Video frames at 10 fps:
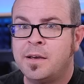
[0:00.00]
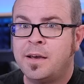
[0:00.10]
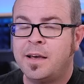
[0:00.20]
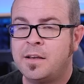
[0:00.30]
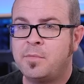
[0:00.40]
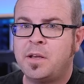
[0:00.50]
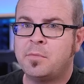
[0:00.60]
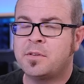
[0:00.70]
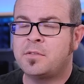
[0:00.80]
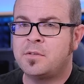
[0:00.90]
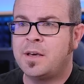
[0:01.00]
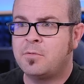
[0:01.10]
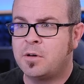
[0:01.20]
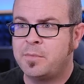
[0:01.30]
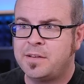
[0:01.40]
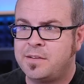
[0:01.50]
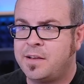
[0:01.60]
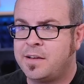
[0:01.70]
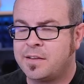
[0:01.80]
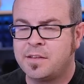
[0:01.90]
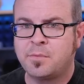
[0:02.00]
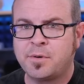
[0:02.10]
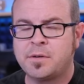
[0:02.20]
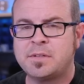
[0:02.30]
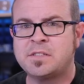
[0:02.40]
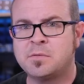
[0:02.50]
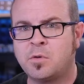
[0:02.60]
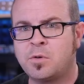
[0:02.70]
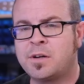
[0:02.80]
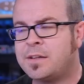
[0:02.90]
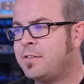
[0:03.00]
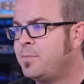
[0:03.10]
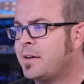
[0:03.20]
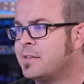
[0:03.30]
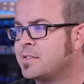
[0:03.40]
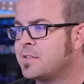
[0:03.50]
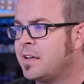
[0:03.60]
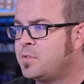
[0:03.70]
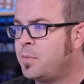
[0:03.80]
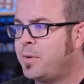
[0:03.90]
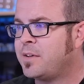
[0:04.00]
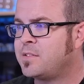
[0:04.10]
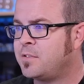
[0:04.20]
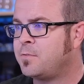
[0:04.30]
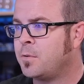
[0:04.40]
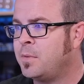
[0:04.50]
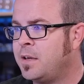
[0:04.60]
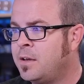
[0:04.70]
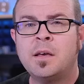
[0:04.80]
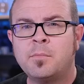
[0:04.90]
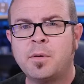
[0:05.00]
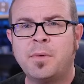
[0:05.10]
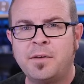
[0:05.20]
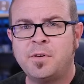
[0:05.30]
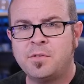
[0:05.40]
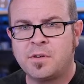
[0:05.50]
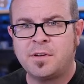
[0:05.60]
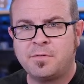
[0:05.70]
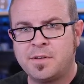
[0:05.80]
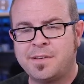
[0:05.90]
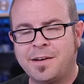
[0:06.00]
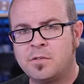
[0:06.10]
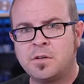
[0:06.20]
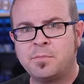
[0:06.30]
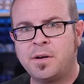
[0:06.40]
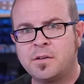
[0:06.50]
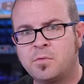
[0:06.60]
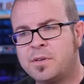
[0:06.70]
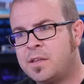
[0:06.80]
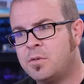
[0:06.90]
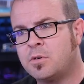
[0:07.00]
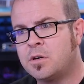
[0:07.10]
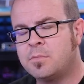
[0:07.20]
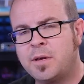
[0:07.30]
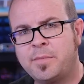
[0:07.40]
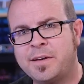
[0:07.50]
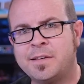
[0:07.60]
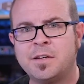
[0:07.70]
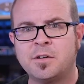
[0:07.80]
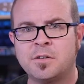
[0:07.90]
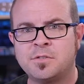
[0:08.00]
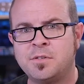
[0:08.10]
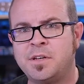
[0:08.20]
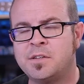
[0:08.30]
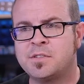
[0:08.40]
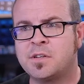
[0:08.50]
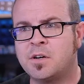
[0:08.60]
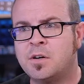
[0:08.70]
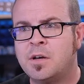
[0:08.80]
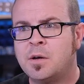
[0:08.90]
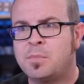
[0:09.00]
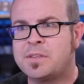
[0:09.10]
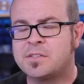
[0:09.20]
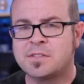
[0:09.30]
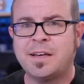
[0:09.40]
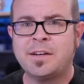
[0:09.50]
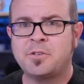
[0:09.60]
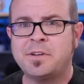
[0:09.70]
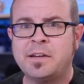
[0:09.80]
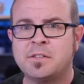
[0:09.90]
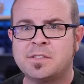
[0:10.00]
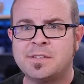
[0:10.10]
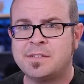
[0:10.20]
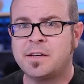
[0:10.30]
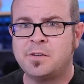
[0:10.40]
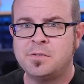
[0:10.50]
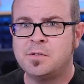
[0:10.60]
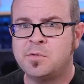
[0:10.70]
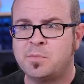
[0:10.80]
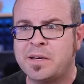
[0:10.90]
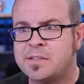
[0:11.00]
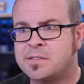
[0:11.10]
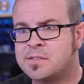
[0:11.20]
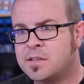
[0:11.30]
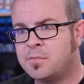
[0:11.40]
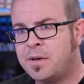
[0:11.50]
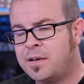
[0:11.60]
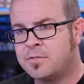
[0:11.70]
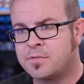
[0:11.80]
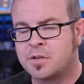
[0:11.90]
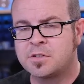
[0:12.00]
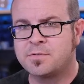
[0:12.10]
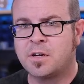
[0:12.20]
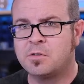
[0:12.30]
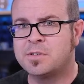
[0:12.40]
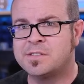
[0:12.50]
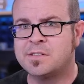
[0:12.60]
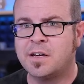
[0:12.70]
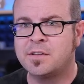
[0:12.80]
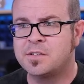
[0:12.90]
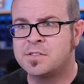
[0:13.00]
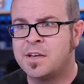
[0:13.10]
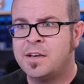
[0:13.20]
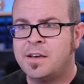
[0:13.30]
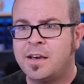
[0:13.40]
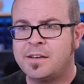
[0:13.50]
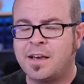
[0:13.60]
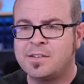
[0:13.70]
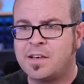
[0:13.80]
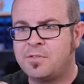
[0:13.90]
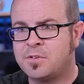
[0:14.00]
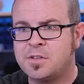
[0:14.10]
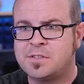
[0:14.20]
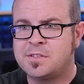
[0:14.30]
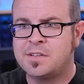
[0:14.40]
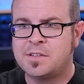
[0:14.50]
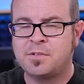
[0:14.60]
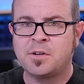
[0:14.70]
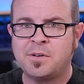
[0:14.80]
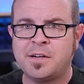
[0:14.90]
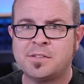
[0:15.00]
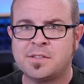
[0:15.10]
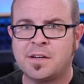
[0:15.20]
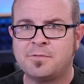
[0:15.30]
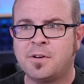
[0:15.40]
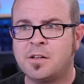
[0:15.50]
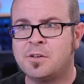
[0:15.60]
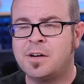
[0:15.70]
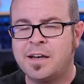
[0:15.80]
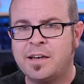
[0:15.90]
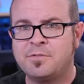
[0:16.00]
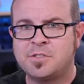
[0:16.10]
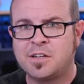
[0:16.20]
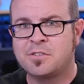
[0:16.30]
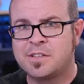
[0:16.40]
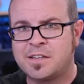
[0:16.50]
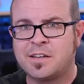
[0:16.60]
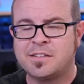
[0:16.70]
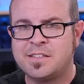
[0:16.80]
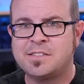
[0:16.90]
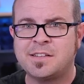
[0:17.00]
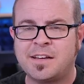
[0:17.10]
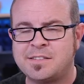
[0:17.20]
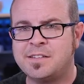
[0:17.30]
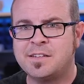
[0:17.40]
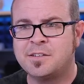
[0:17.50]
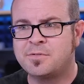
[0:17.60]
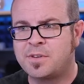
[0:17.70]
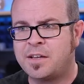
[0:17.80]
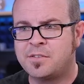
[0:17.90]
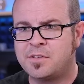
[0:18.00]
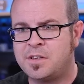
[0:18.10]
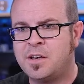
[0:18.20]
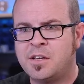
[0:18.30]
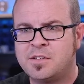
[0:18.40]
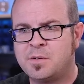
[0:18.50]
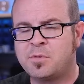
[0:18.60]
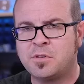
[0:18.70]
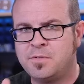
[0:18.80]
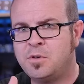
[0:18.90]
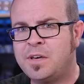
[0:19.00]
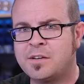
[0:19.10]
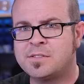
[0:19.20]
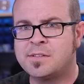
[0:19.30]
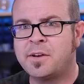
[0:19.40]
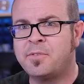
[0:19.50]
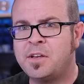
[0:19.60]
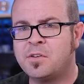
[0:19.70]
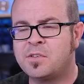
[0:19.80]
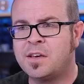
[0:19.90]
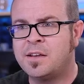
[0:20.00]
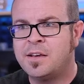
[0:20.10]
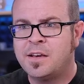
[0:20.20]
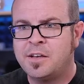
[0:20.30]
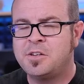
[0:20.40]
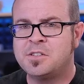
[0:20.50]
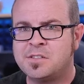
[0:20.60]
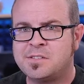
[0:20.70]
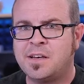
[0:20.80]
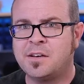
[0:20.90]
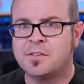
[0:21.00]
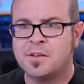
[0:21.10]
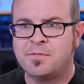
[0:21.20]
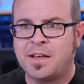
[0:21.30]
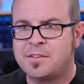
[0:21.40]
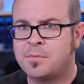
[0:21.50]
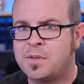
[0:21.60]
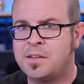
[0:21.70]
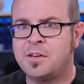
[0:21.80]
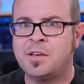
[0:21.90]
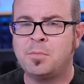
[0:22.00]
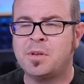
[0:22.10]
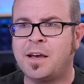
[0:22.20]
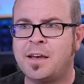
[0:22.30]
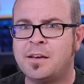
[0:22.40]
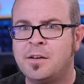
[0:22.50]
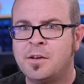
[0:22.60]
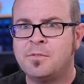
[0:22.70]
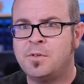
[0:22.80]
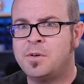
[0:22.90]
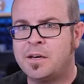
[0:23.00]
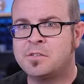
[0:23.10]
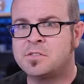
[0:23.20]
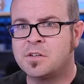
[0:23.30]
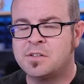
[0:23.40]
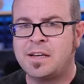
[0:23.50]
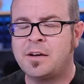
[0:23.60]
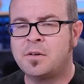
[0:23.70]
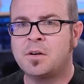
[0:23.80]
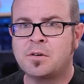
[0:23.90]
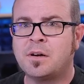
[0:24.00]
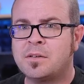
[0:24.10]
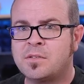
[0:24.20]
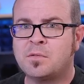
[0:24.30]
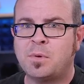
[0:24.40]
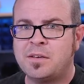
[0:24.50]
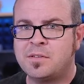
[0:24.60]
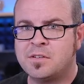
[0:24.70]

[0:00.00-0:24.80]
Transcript: and I've been able to do that while maintaining, I think, a pretty reasonable work-life balance. So that's been positive for me, but my views are definitely down compared to what they were maybe a year or 2 years ago. But there's a lot of creators in the tech YouTube space. Some have larger followings than others. And as I've looked at different creators that I follow, I have generally a decent idea of kind of the typical view counts that their videos get. And you can just tell if that's something that you keep an eye on, view counts are down across the space in